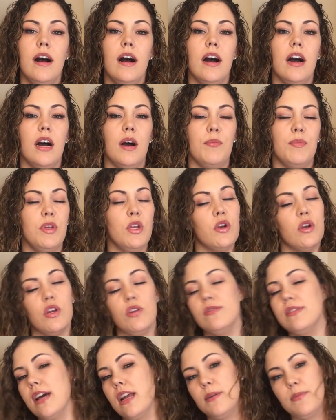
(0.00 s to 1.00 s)
but you
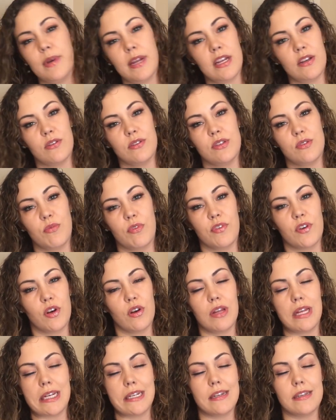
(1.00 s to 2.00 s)
can use anybody's
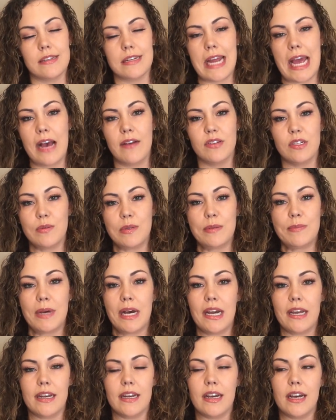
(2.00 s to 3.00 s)
referral link. Doesn't have to be
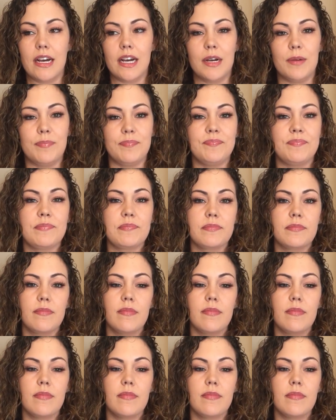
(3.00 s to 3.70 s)
mine. And